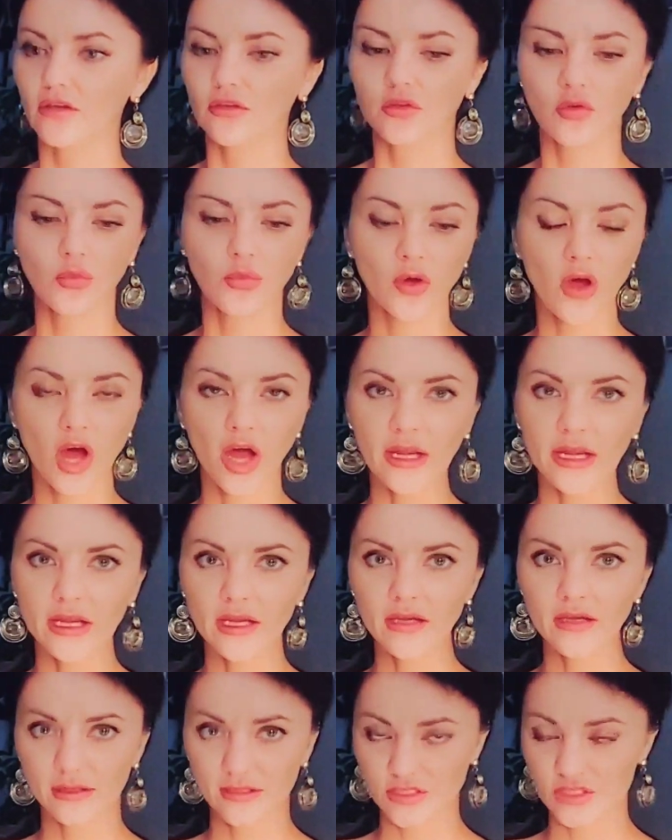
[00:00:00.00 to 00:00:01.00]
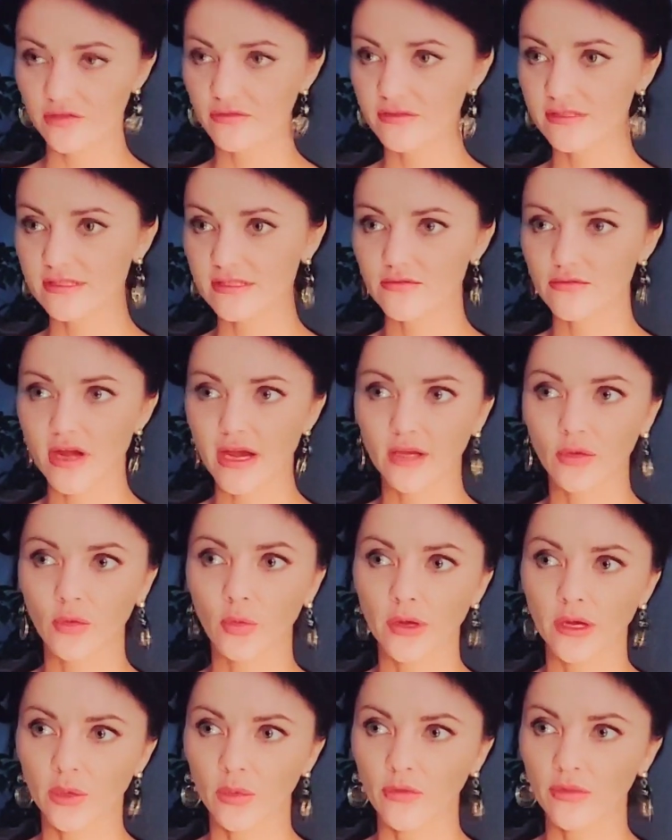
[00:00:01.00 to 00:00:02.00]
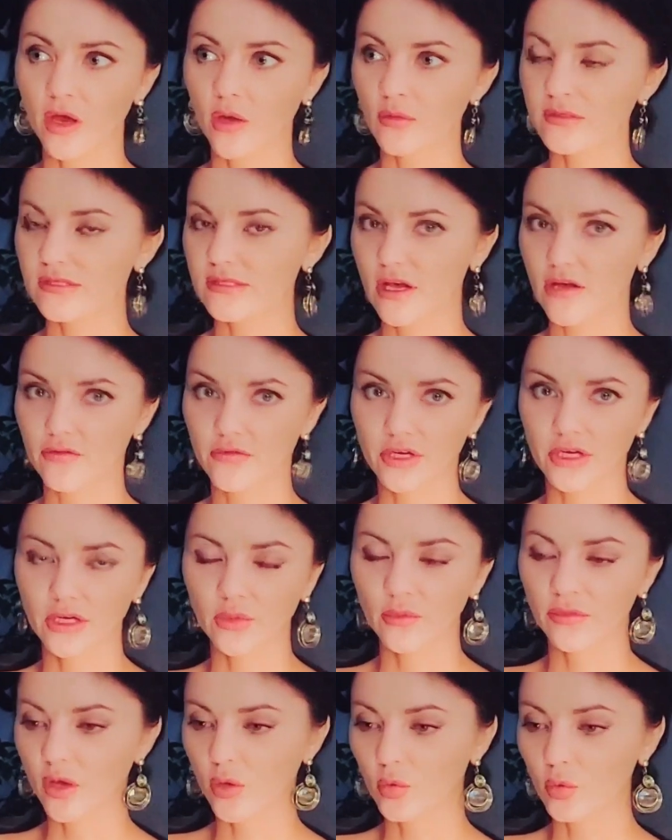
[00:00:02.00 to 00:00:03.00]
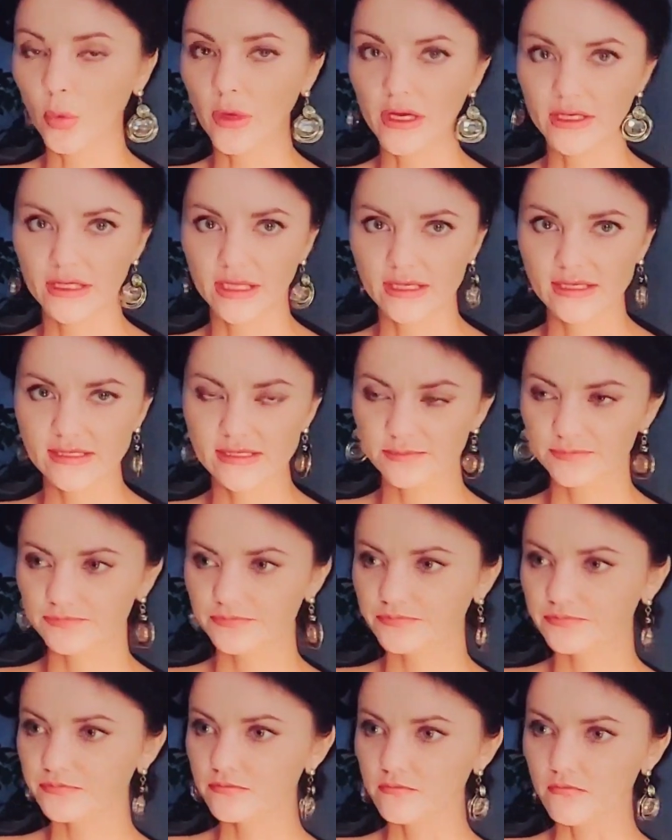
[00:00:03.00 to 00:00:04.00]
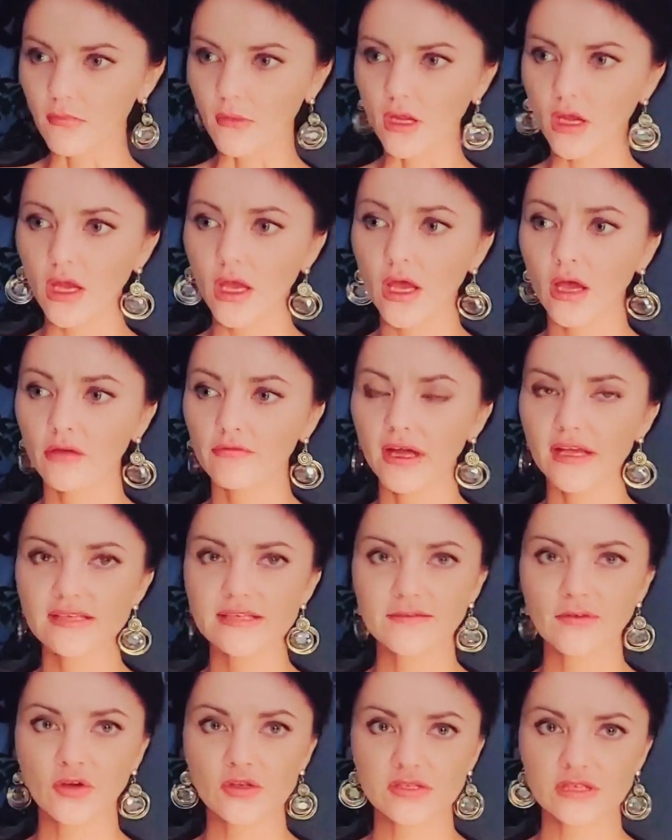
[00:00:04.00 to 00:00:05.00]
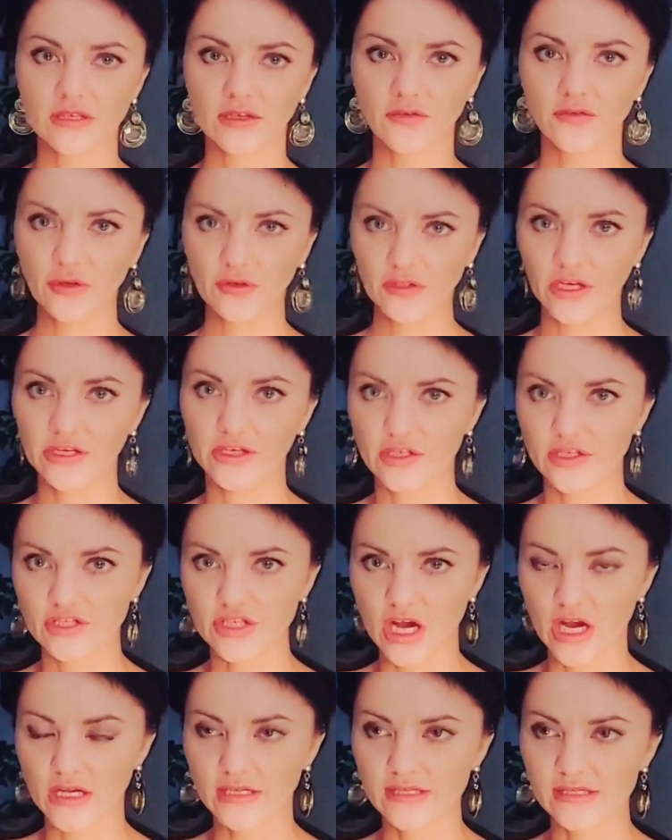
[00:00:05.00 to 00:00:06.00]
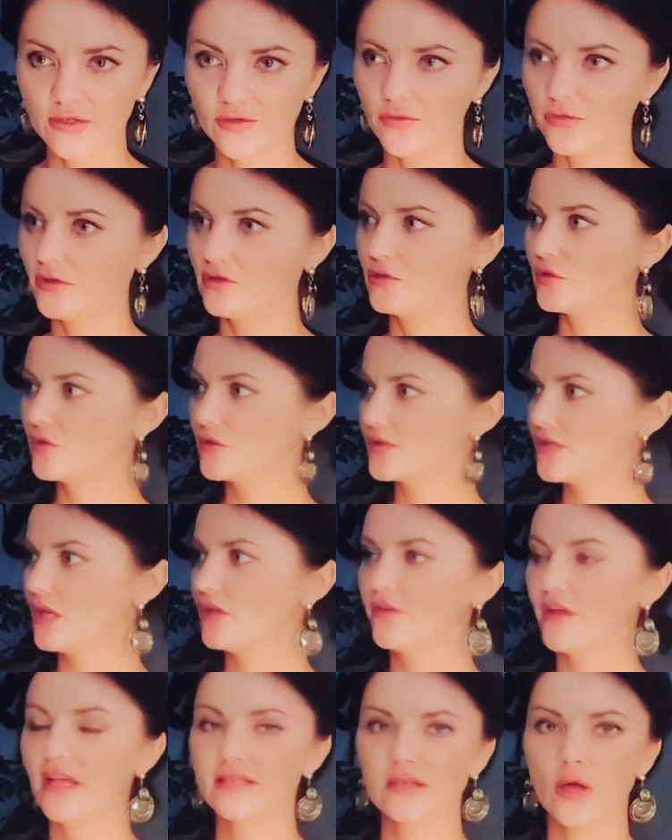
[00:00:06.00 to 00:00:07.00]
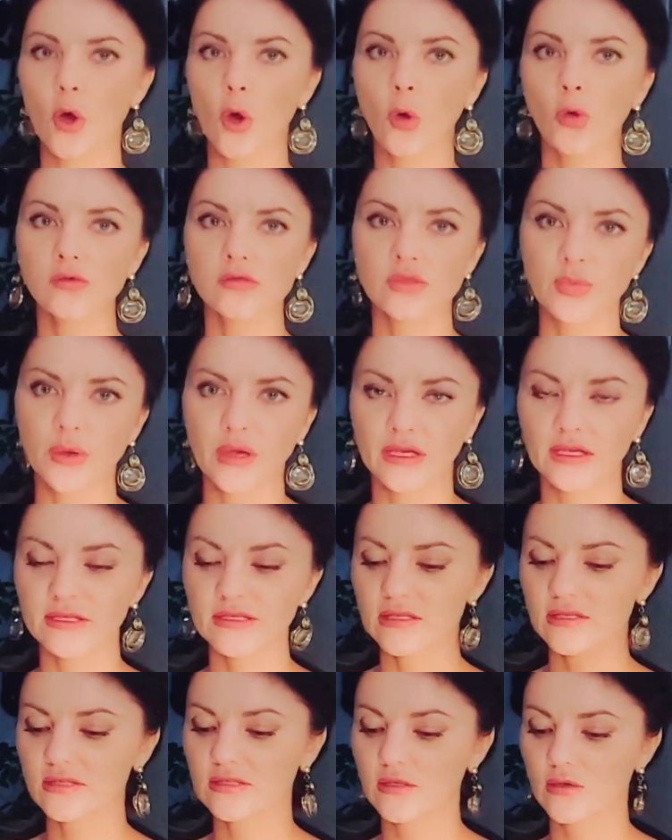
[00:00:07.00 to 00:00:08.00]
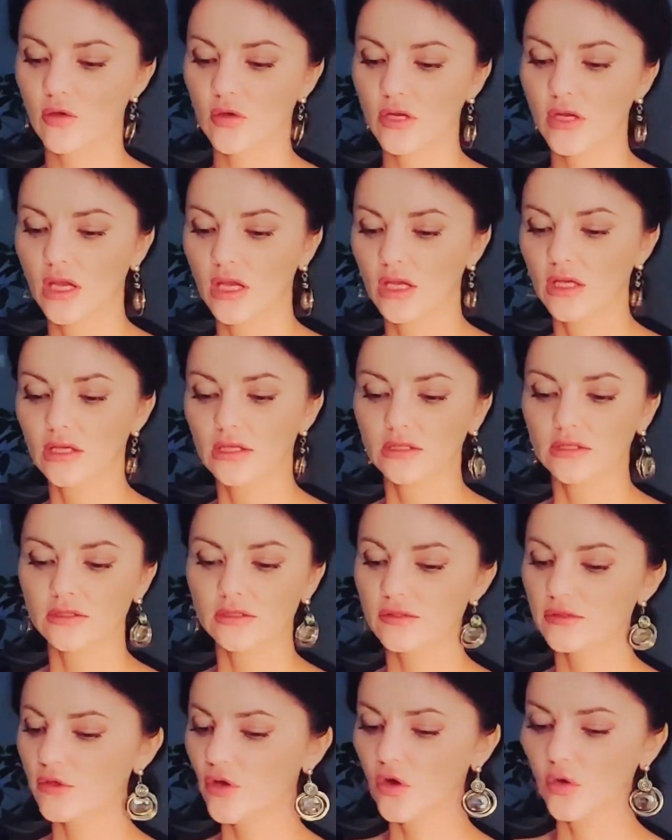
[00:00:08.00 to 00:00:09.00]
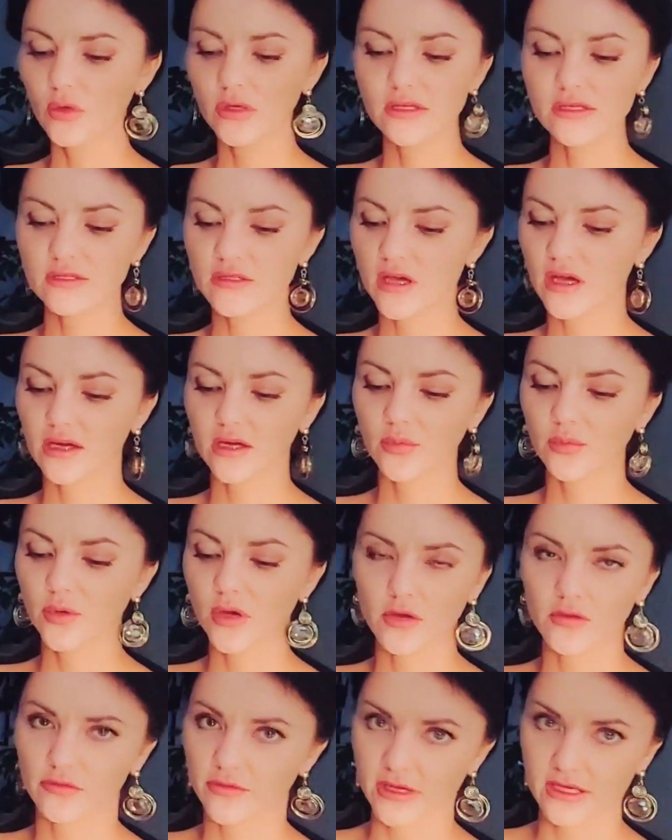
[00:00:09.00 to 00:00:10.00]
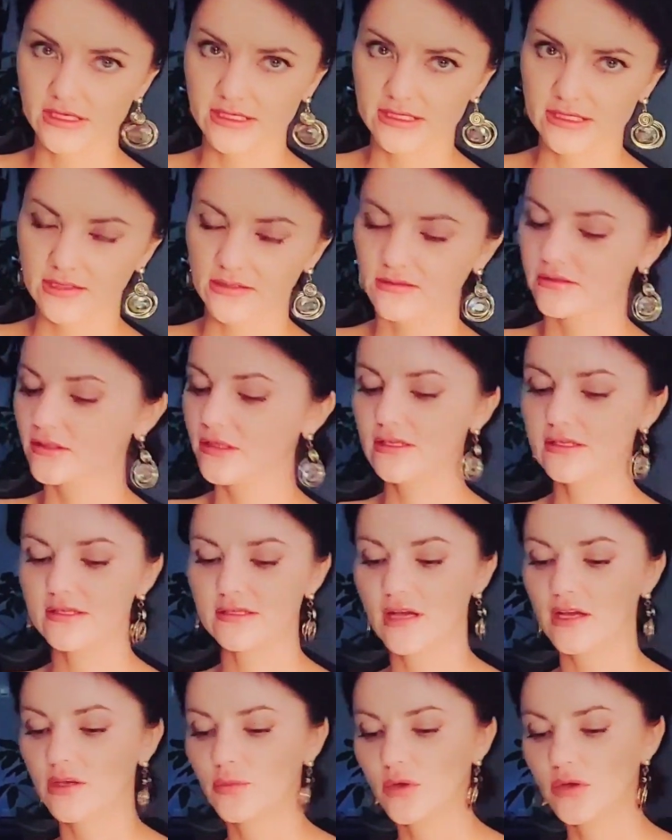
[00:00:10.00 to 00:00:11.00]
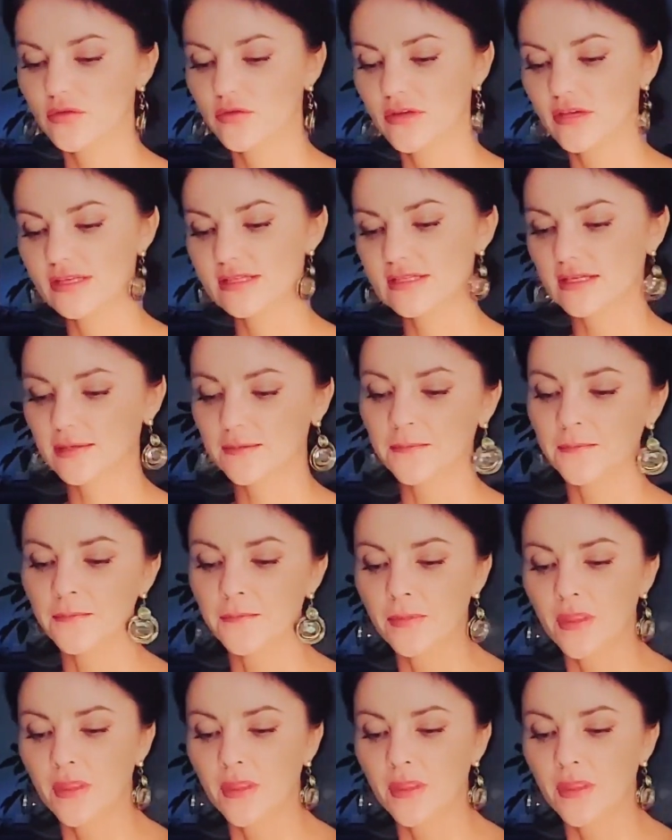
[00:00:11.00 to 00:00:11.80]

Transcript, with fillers: Your body shifts right away without suffering, without weakness. Uh, vice versa, you feel energized, you feel yourself as a whole space and so on. So it's not about fasting. It's not about fasting.